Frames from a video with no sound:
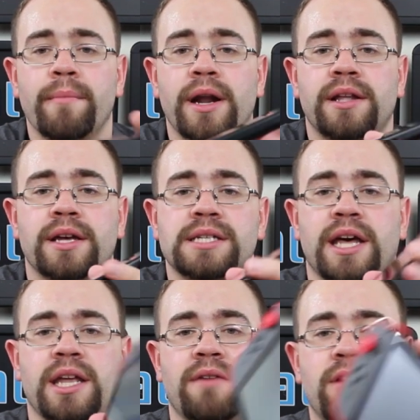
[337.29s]
but it does
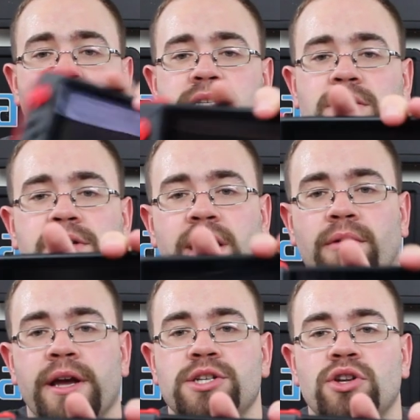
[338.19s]
kind of give it a nice little
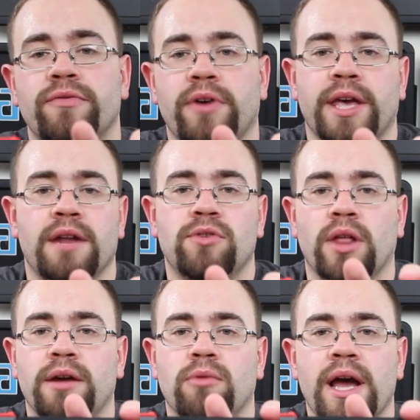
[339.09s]
decoration, if you
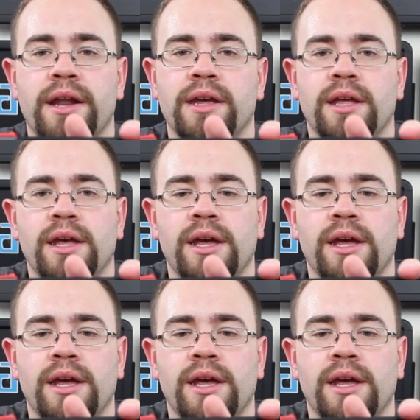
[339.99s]
like red,